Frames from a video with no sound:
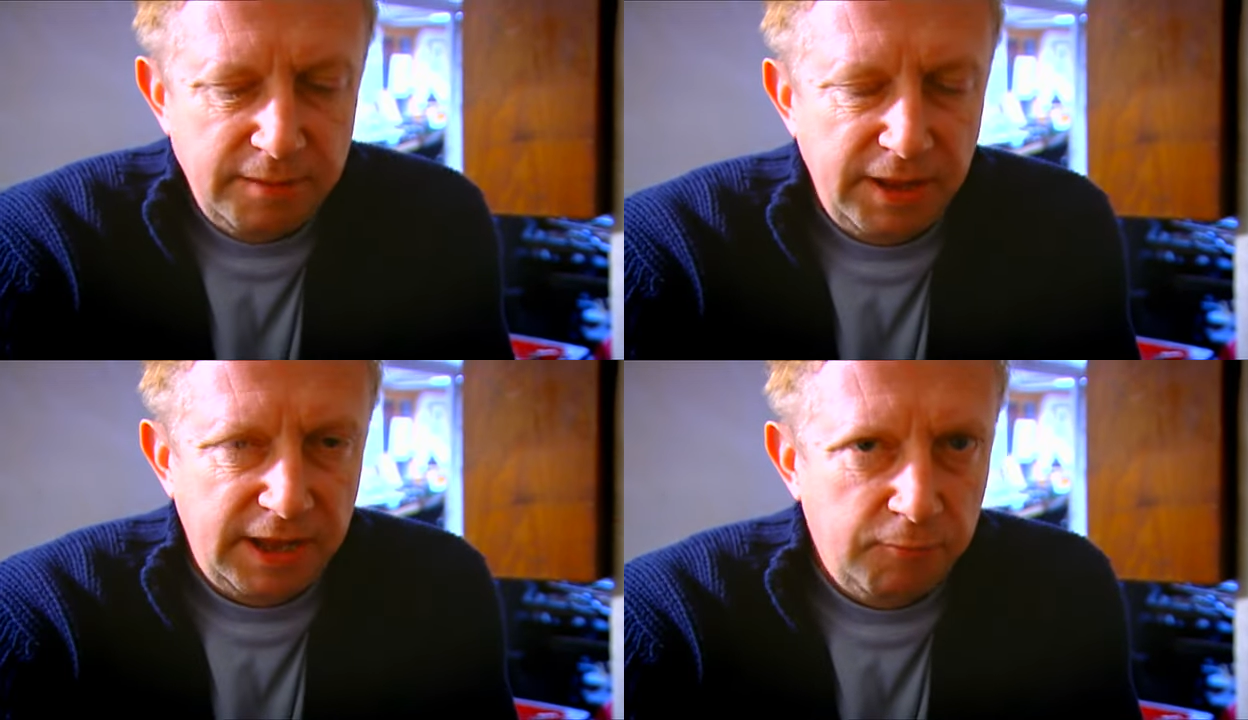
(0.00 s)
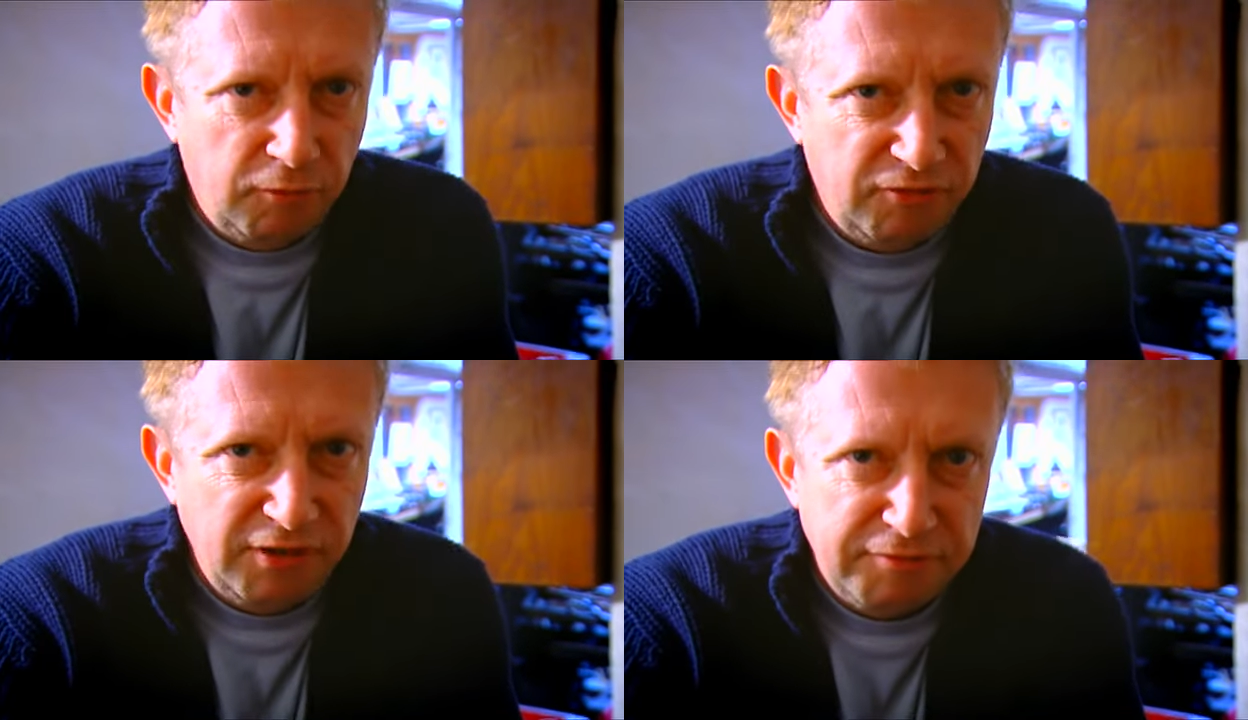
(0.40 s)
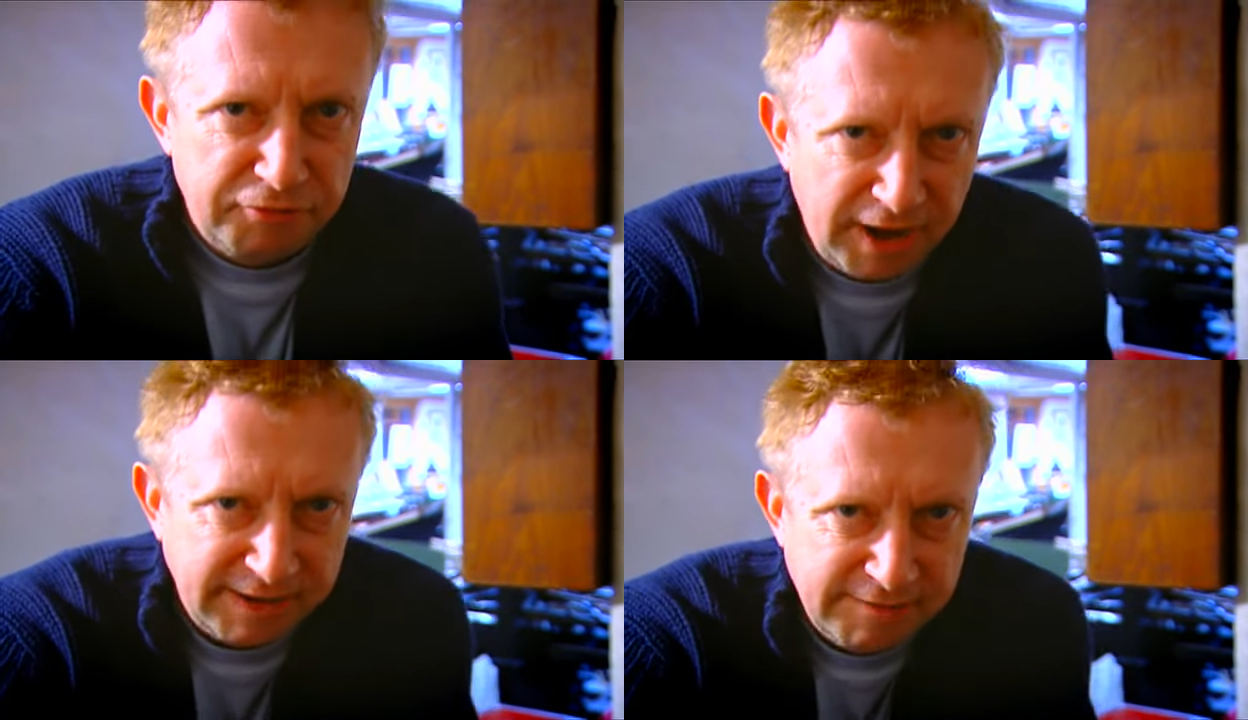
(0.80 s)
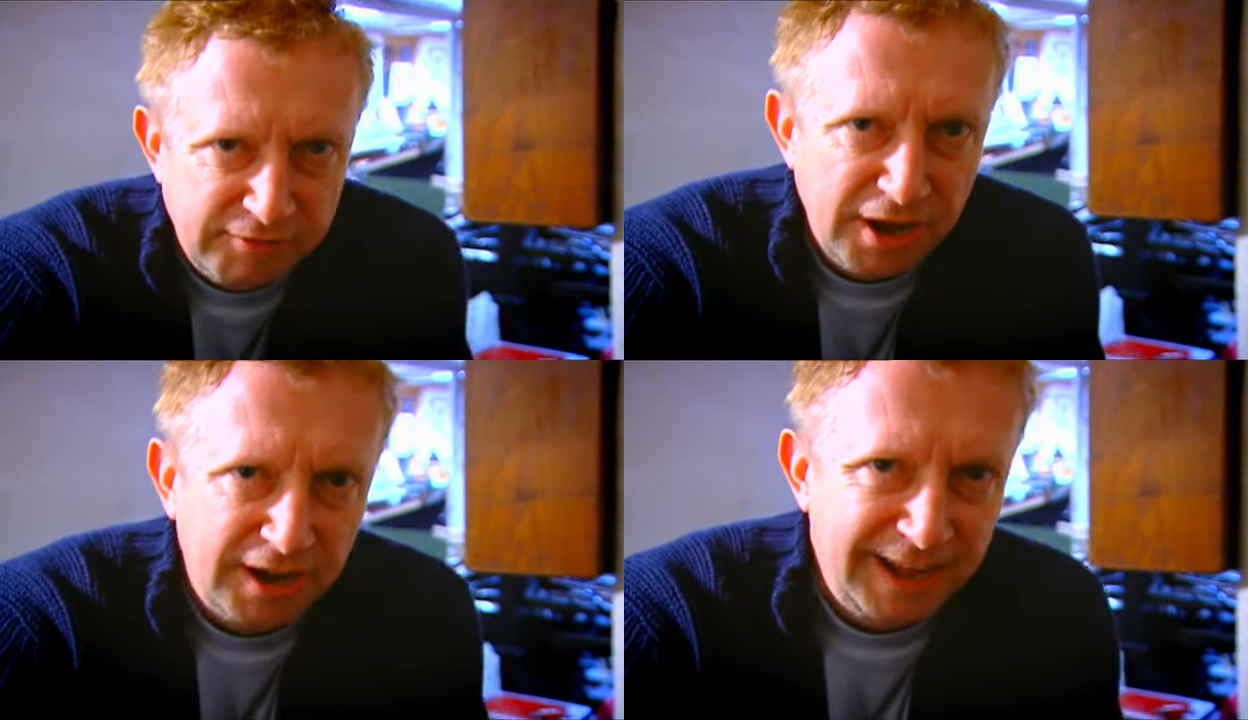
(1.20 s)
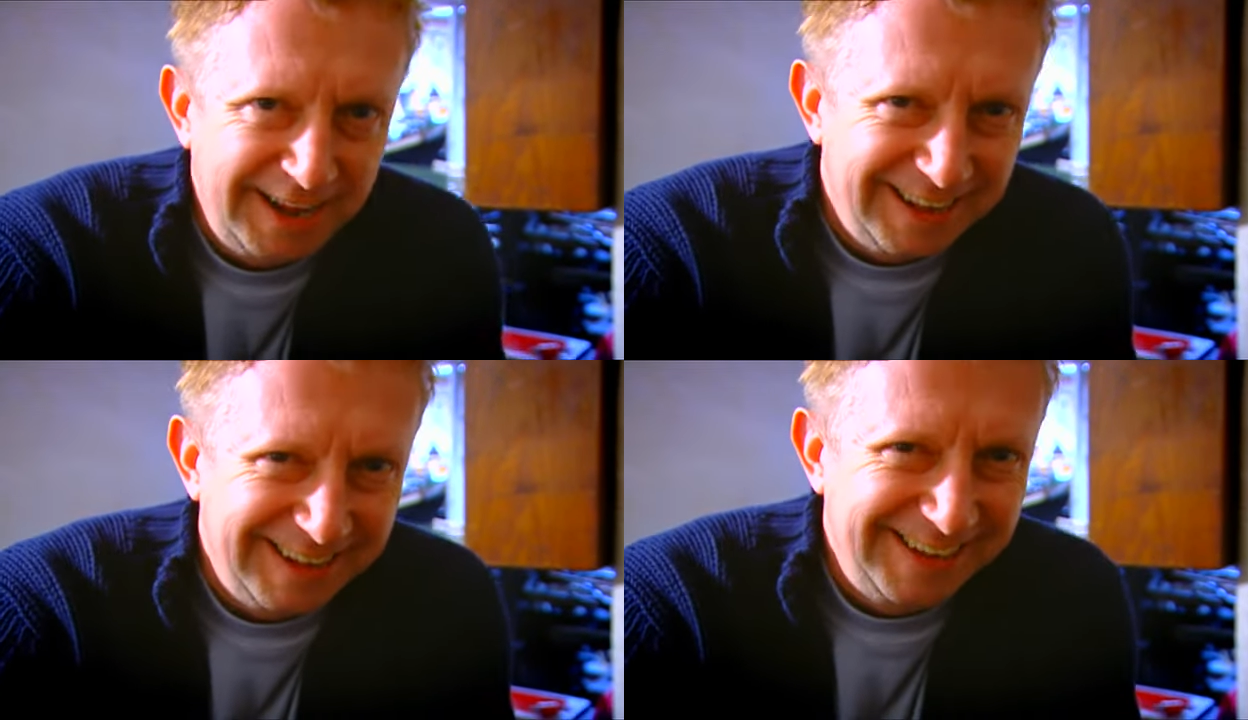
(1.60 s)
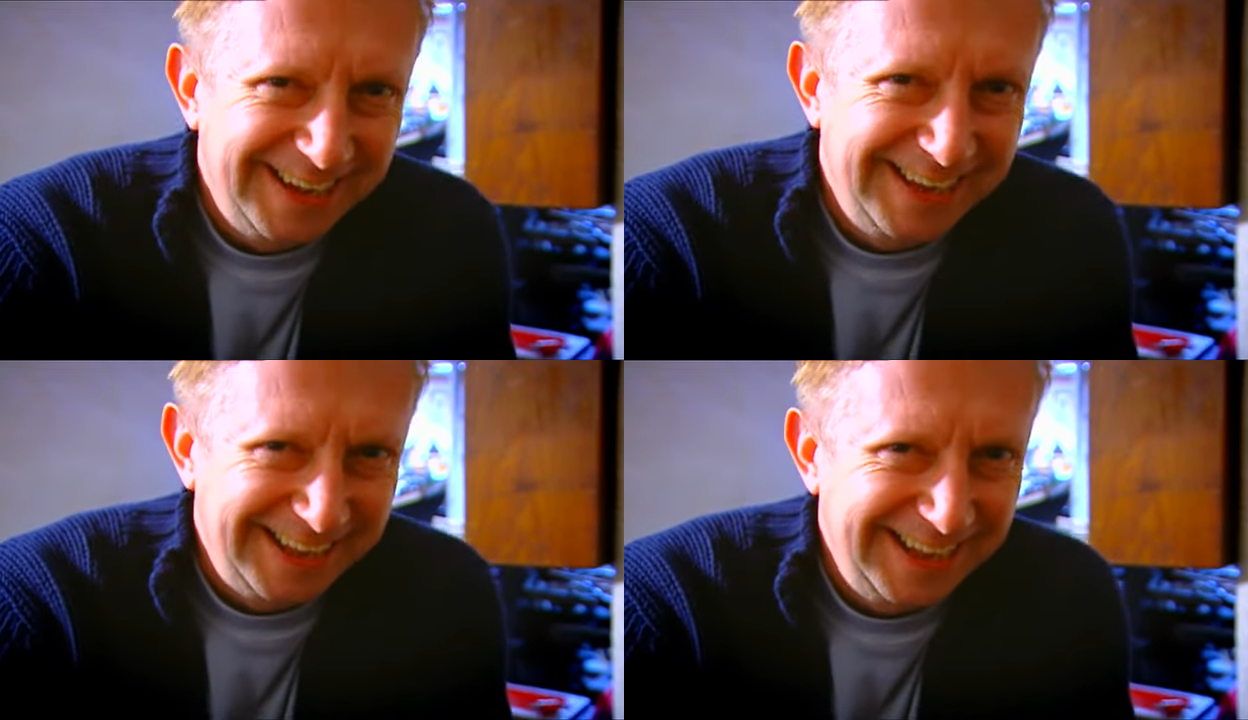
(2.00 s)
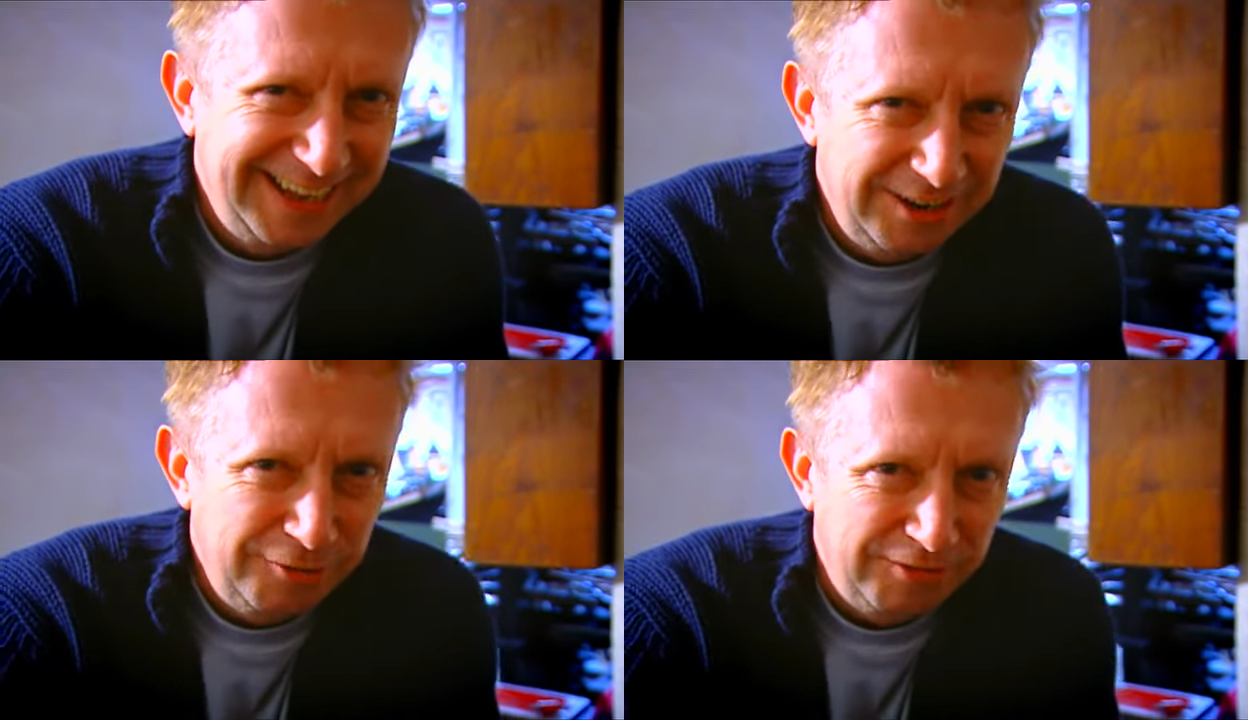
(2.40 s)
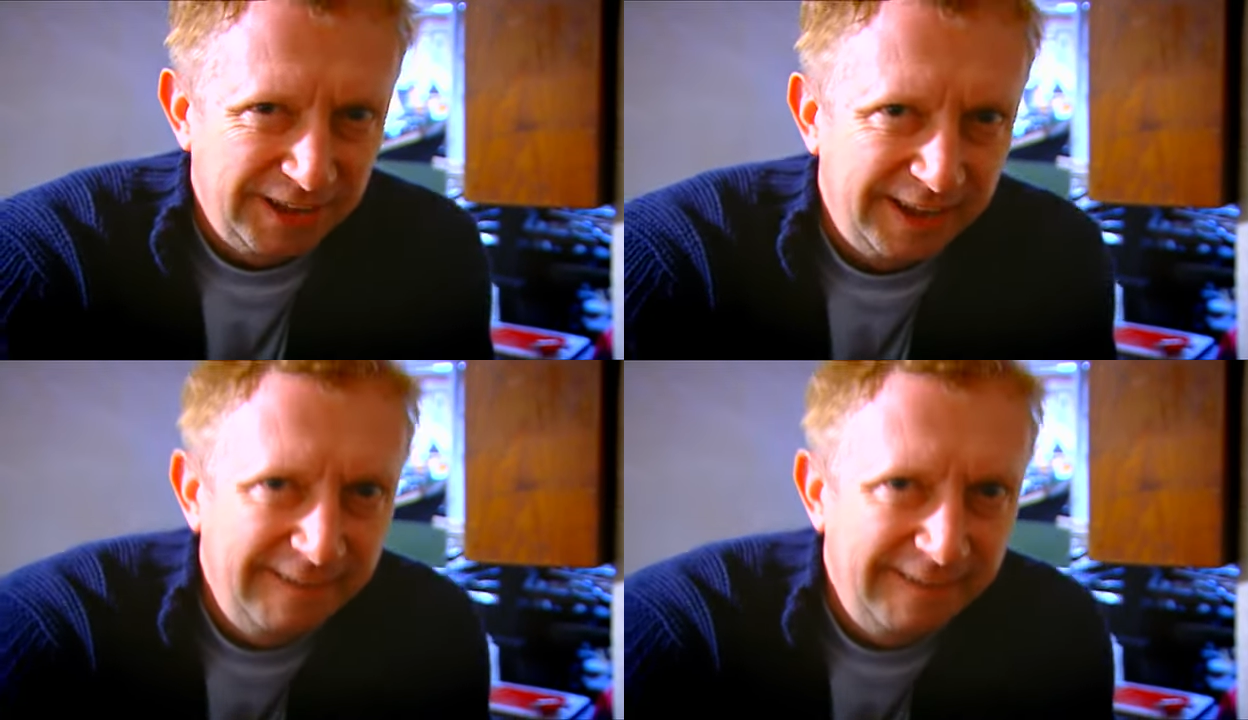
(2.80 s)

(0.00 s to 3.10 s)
making oneself attractive to young ladies. Do you see?